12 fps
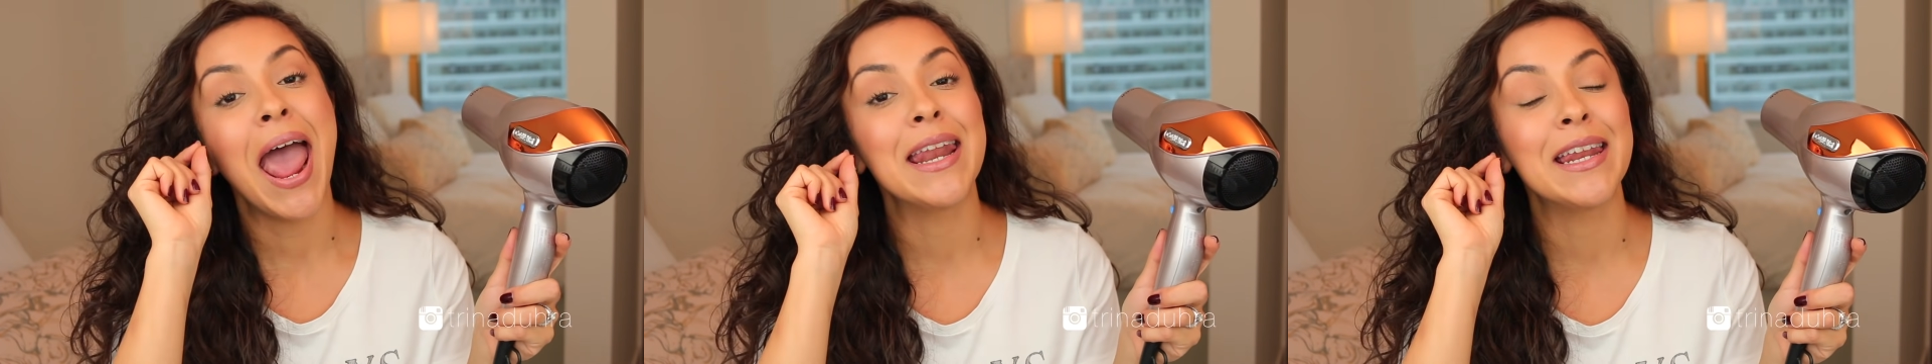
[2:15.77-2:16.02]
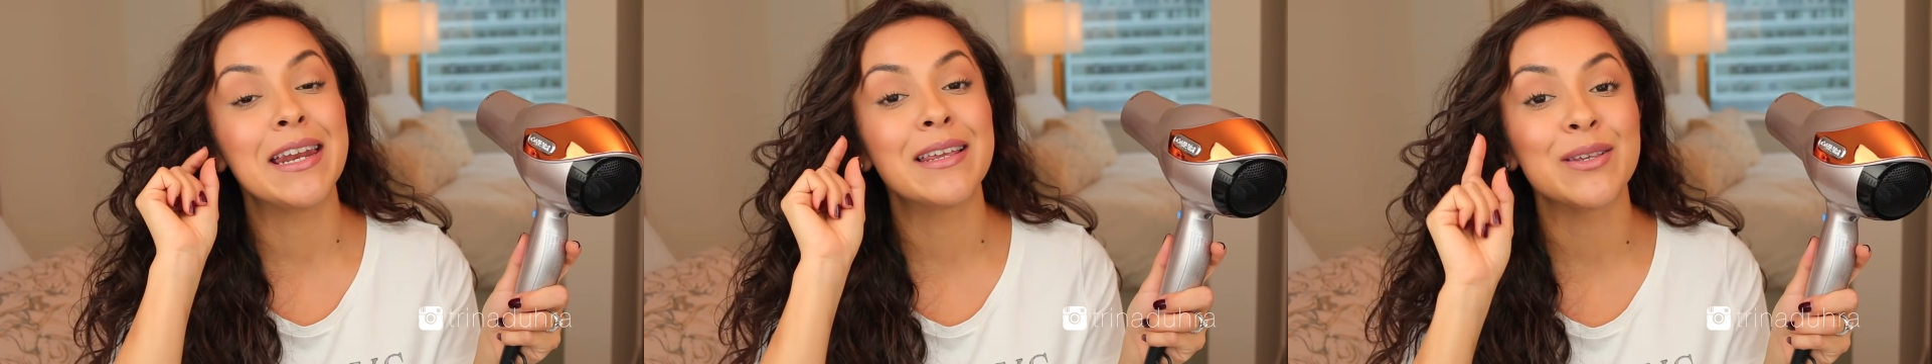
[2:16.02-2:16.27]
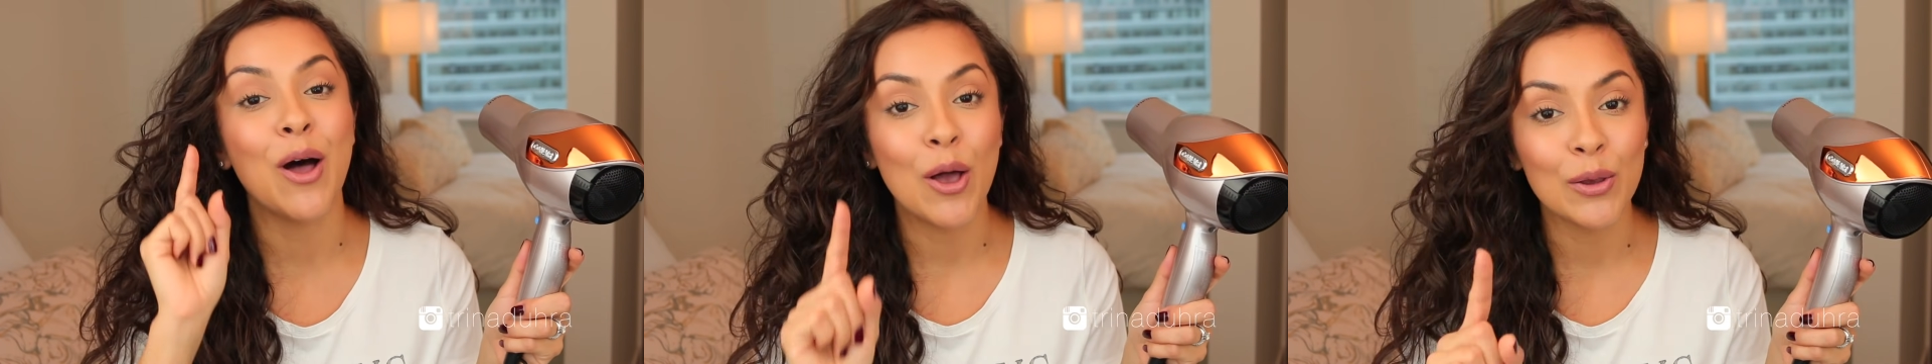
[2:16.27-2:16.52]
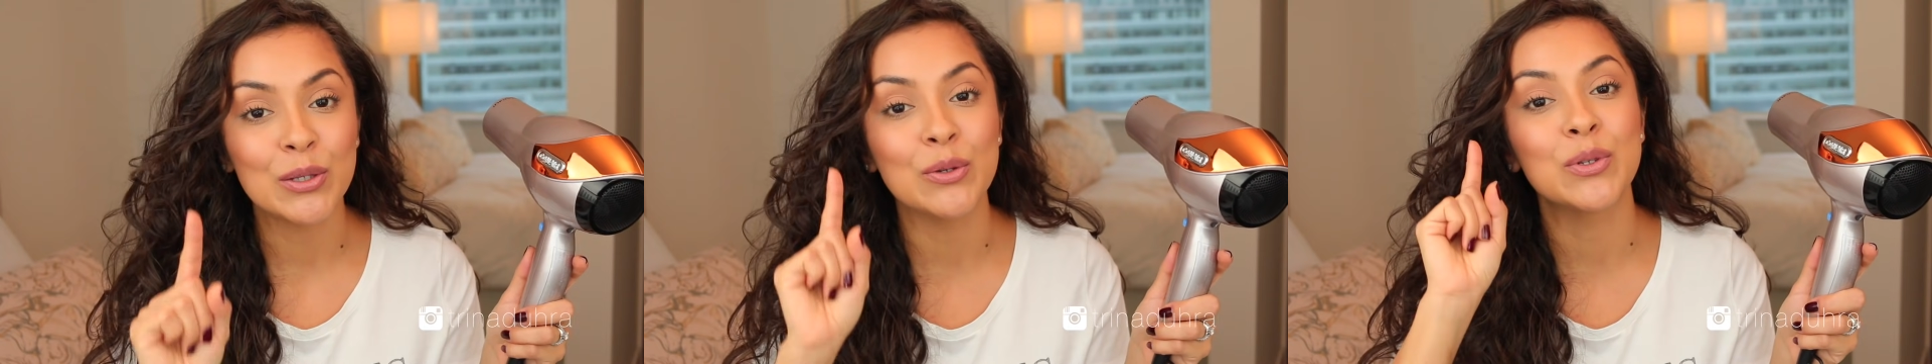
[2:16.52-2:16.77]
and it is
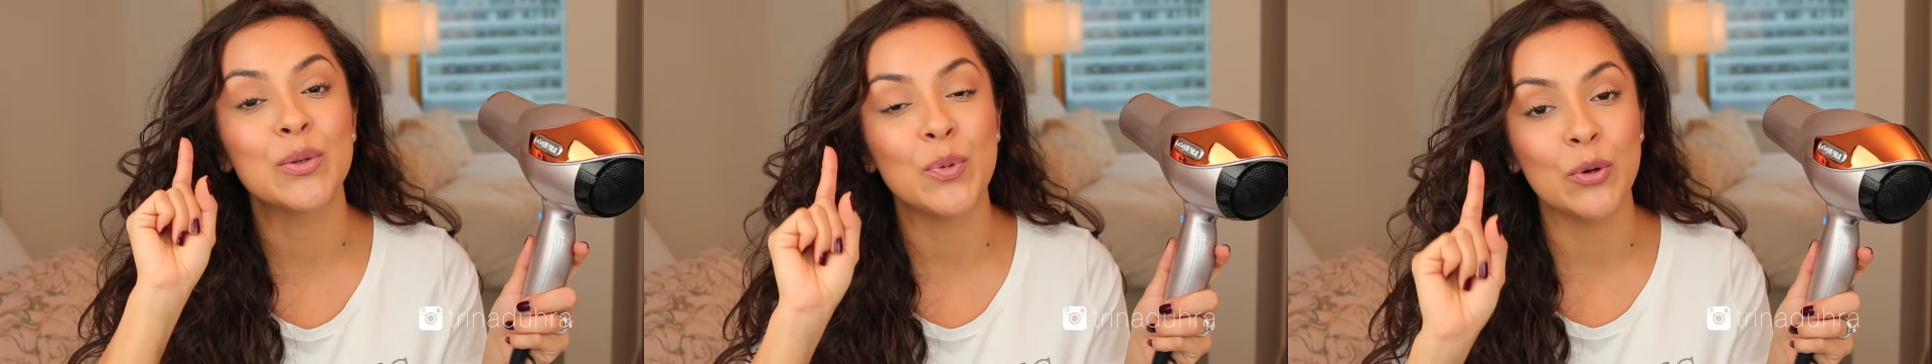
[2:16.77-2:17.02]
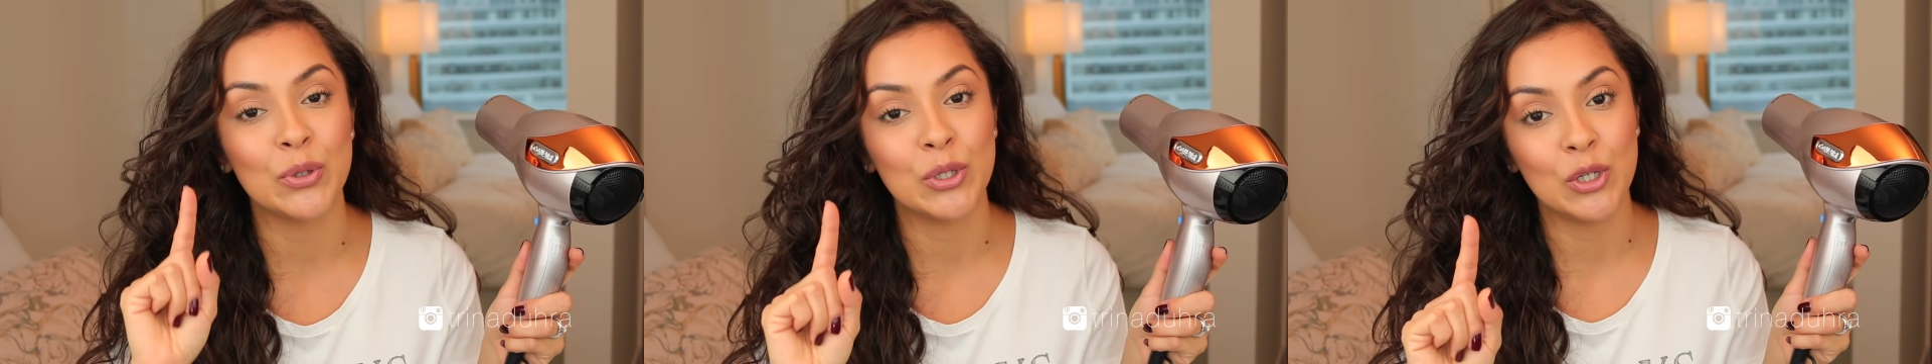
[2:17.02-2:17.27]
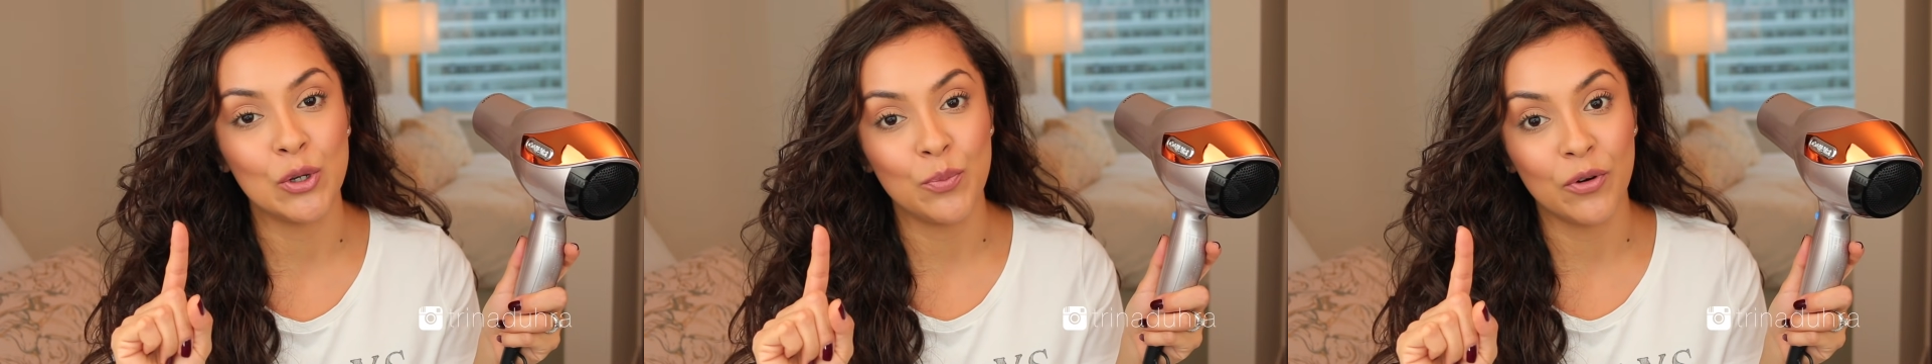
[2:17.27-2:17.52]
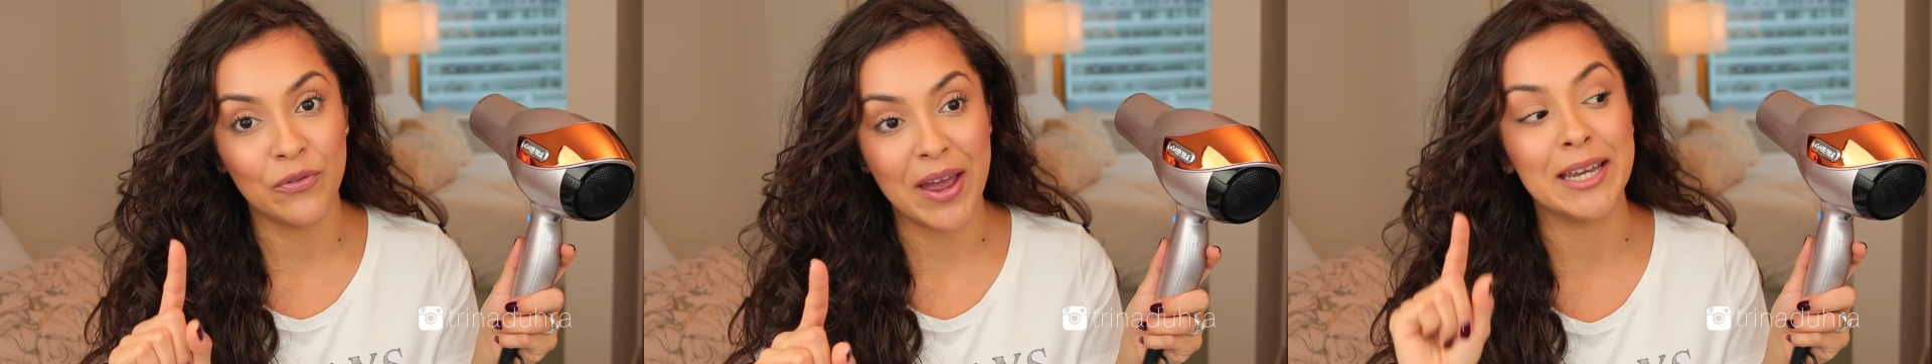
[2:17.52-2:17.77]
also supposed to
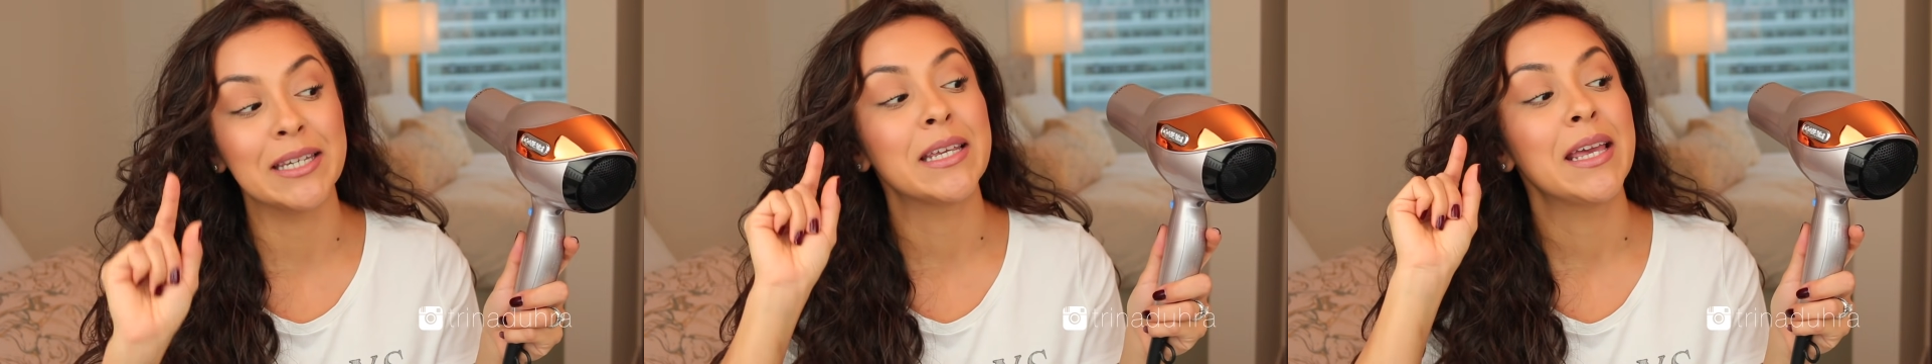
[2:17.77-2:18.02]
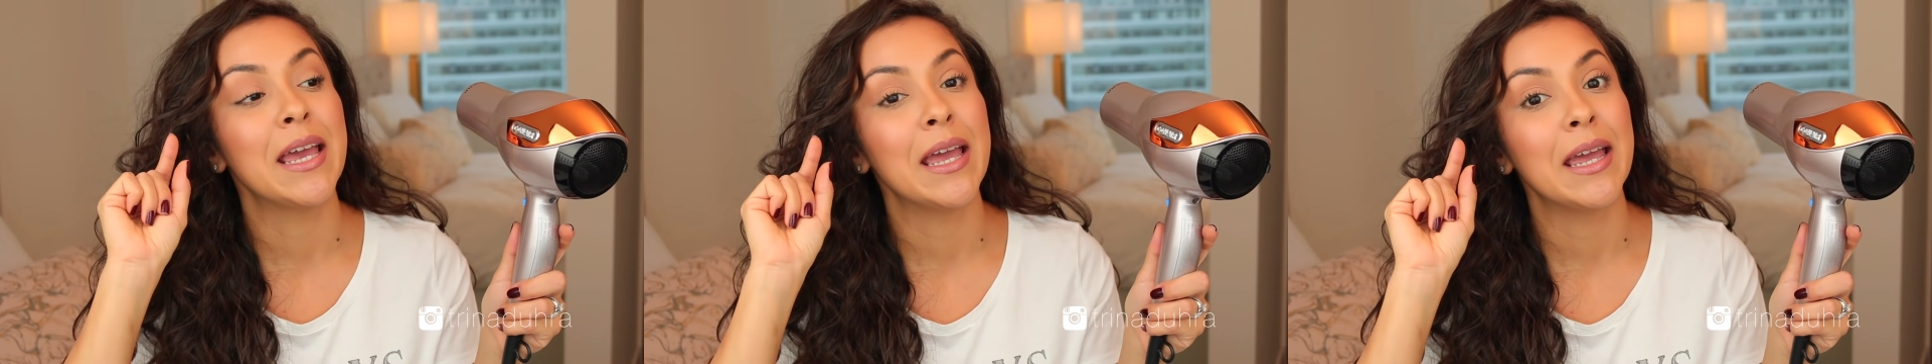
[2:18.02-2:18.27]
prevent